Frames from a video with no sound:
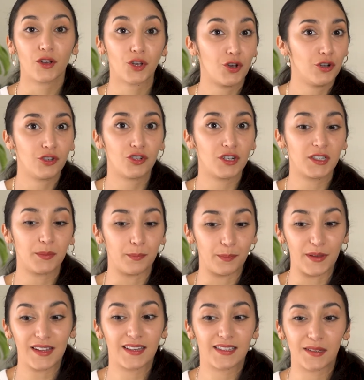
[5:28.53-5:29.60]
could just
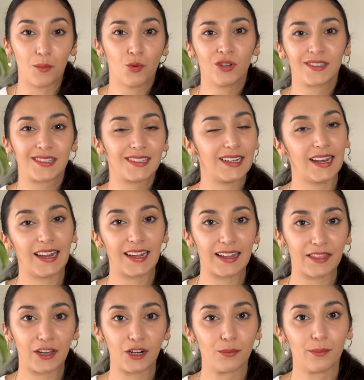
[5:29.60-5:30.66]
be someone sitting
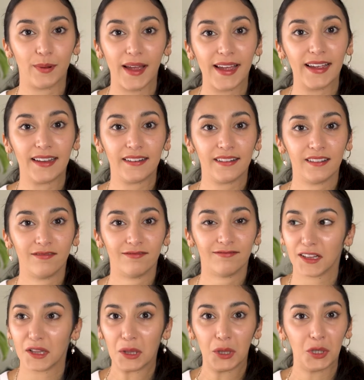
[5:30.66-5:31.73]
in their bed
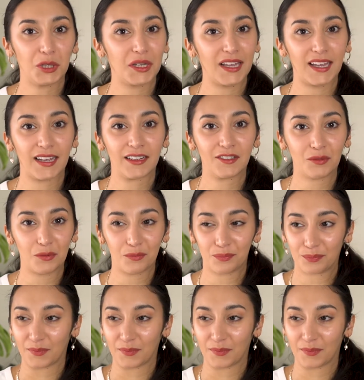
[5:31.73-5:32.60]
looking